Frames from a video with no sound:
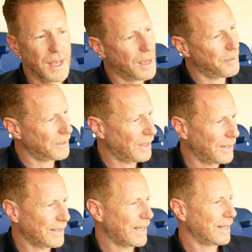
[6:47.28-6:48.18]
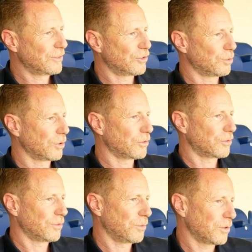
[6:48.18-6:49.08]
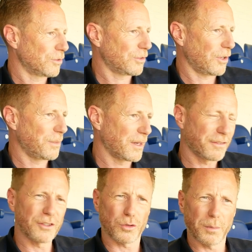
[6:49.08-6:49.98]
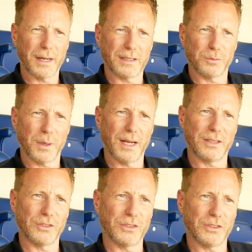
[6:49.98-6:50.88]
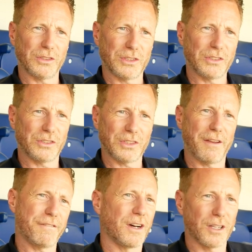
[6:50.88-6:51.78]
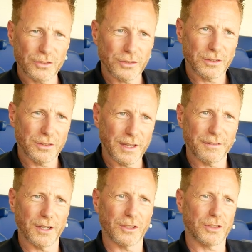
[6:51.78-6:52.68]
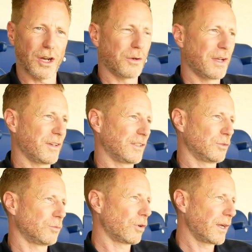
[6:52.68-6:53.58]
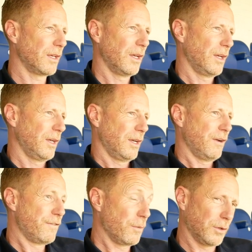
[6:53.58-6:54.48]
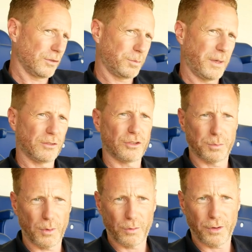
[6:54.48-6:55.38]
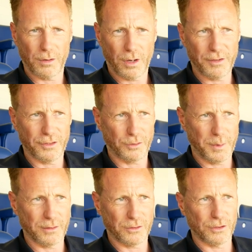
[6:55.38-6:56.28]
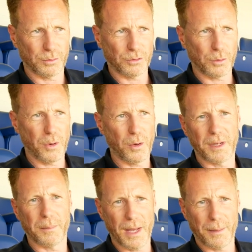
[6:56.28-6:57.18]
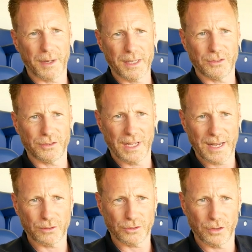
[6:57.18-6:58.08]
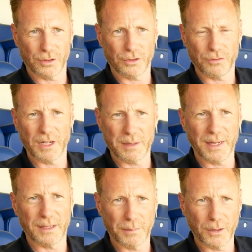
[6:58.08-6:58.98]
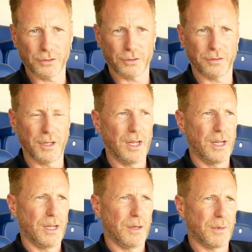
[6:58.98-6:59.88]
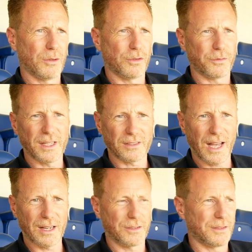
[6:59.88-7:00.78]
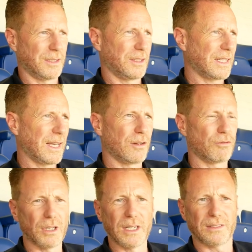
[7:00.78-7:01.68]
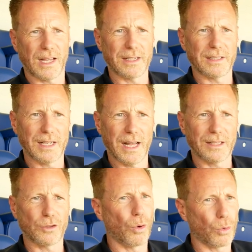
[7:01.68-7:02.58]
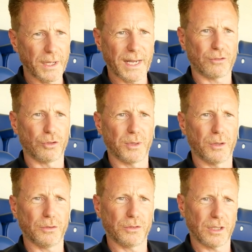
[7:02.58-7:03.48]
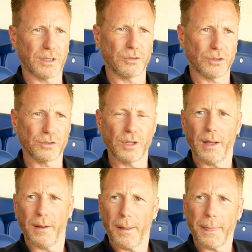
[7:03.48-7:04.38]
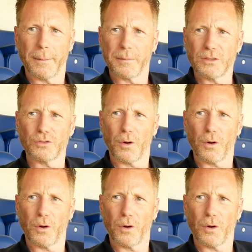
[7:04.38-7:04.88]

Yeah, and again, this is what's so beneficial about these players, is this isn't their first go. They've had some great football experiences, but also life experiences, which will put them in a better place now to really make the most of their talent. And again, a really talented lad, got all the attributes, and then just, you know, these